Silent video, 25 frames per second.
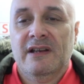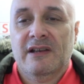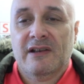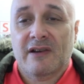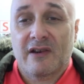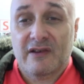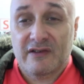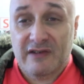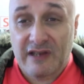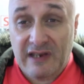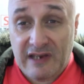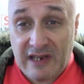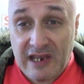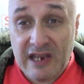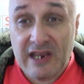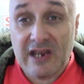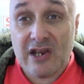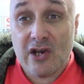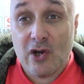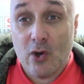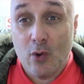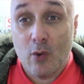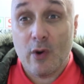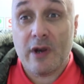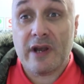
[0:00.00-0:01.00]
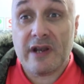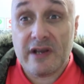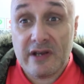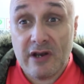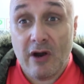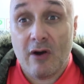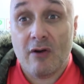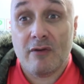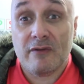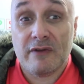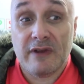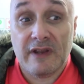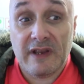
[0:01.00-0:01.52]
Because they keep going,
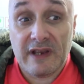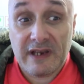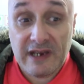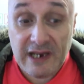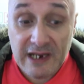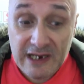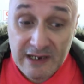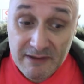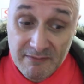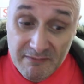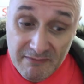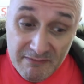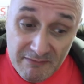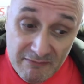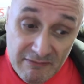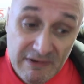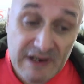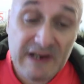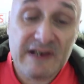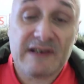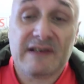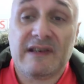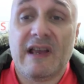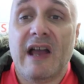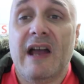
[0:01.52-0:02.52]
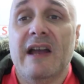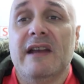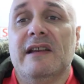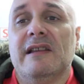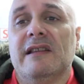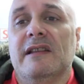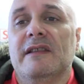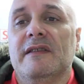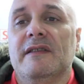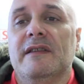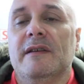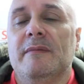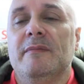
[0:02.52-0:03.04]
don't they? They keep
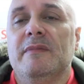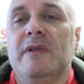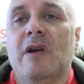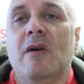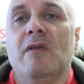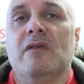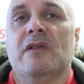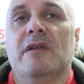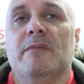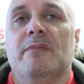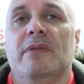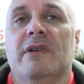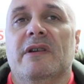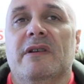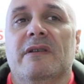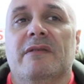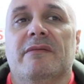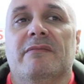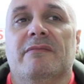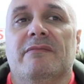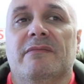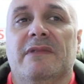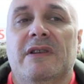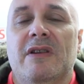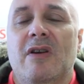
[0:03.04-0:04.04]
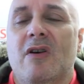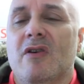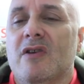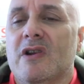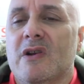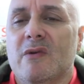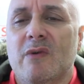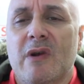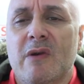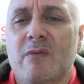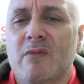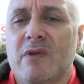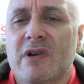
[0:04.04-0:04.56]
recycling them, don't they? But they're not going
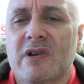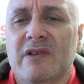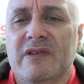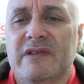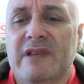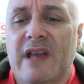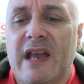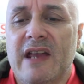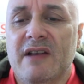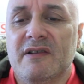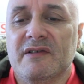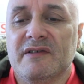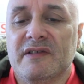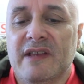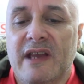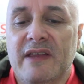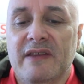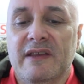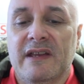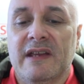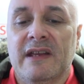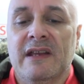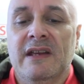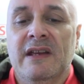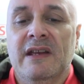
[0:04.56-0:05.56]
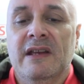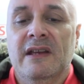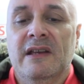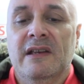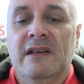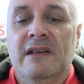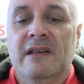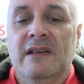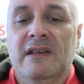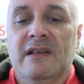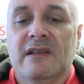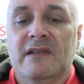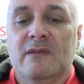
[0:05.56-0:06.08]
to win world titles, are they?
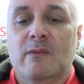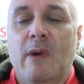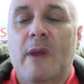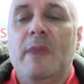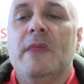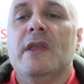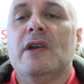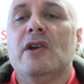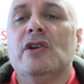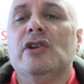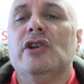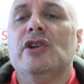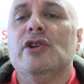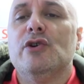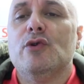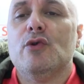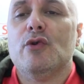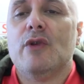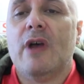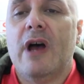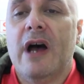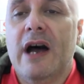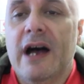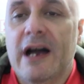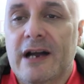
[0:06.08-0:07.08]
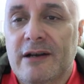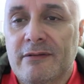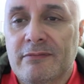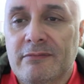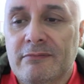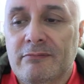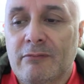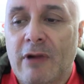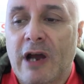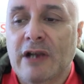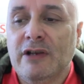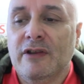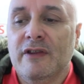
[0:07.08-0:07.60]
So when are they going to do that?
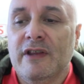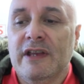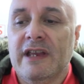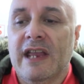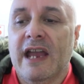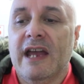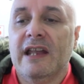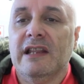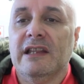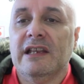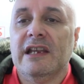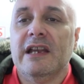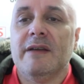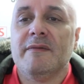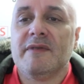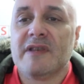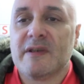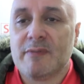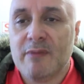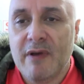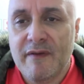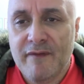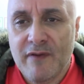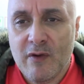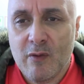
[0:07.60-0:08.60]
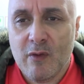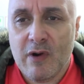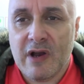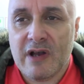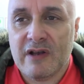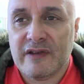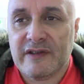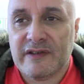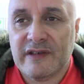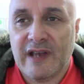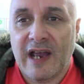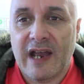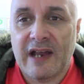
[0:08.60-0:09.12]
Why don't they get Liam Smith a
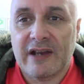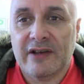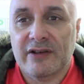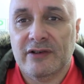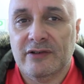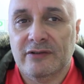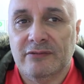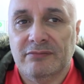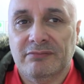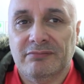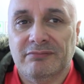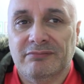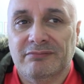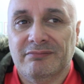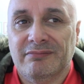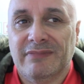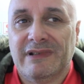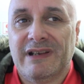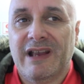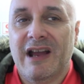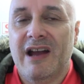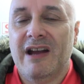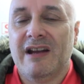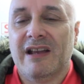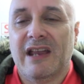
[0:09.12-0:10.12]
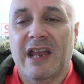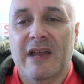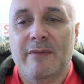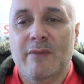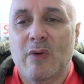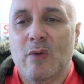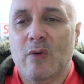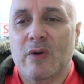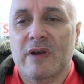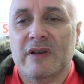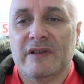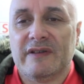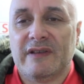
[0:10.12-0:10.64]
world title? Can't get him a
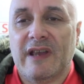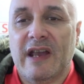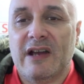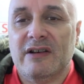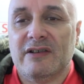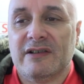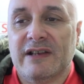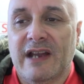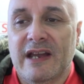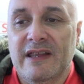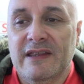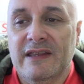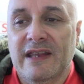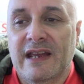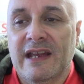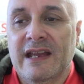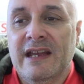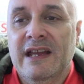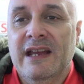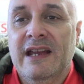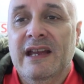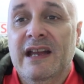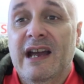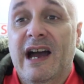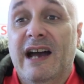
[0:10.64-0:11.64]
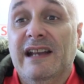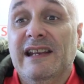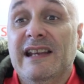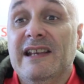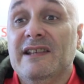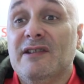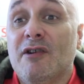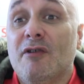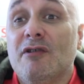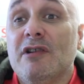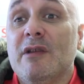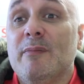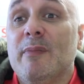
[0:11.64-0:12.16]
world title, can they? And
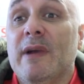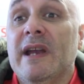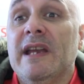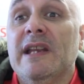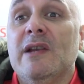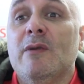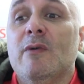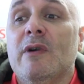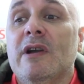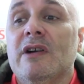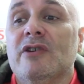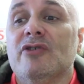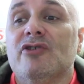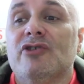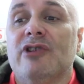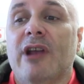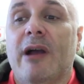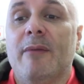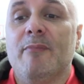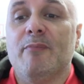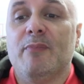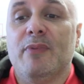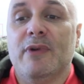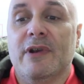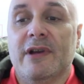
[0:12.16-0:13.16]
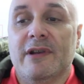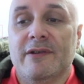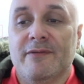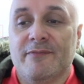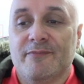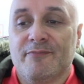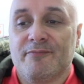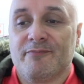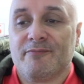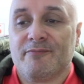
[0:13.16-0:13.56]
he's already been a world champion.